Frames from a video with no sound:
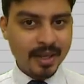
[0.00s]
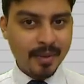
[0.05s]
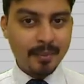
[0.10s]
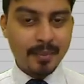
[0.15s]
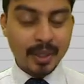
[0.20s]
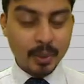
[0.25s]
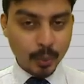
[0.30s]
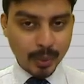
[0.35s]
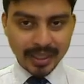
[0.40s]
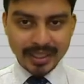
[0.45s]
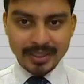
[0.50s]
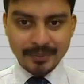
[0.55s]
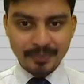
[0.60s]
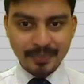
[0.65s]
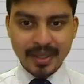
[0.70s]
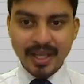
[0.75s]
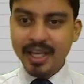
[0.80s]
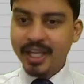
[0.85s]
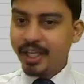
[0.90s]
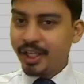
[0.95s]
But wait,
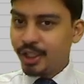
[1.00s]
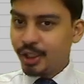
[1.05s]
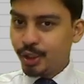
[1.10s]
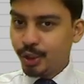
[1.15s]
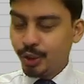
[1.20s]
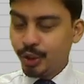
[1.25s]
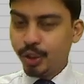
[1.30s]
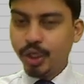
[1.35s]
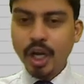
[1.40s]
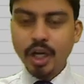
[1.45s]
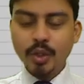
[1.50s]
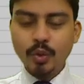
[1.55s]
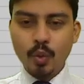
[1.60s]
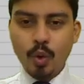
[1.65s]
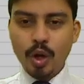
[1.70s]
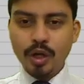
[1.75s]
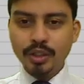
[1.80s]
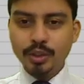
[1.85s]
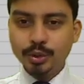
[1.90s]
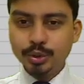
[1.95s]
you do not
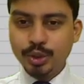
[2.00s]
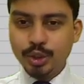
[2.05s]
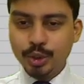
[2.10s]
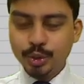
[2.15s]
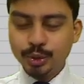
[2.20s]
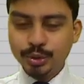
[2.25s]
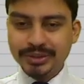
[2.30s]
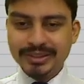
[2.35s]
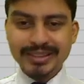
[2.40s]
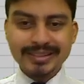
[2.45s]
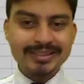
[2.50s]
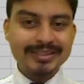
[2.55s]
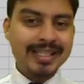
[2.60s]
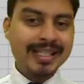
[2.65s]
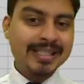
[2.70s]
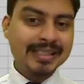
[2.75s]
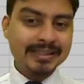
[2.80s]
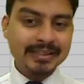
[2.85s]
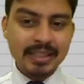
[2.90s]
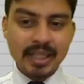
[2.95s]
want to choose the
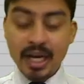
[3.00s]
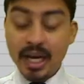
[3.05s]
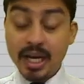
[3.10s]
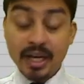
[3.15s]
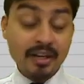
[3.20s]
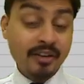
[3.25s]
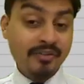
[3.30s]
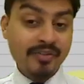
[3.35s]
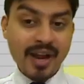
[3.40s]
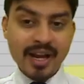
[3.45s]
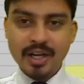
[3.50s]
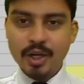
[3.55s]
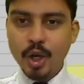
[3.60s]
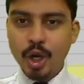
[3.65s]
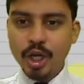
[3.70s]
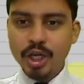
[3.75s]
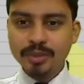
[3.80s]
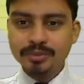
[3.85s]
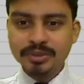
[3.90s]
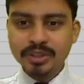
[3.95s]
cells, in fact
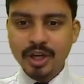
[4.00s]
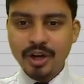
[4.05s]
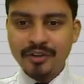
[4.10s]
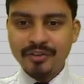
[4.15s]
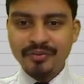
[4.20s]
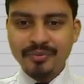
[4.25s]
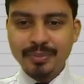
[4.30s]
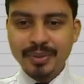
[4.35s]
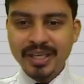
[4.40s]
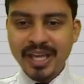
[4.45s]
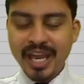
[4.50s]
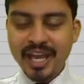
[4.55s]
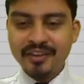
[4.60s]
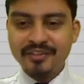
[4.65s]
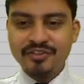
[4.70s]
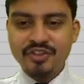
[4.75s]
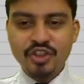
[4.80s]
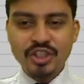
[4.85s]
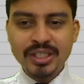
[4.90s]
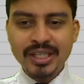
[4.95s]
columns of B,
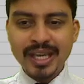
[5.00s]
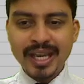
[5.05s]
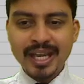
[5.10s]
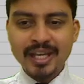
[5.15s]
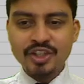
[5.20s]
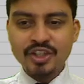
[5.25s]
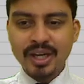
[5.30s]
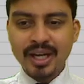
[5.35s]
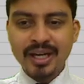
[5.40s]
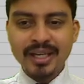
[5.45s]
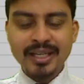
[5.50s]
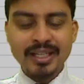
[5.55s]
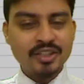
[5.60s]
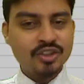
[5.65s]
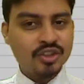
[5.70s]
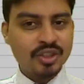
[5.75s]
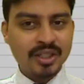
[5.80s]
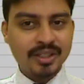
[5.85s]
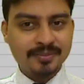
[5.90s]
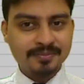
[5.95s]
F, G, H, I, and
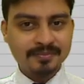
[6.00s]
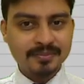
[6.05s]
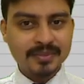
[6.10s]
J.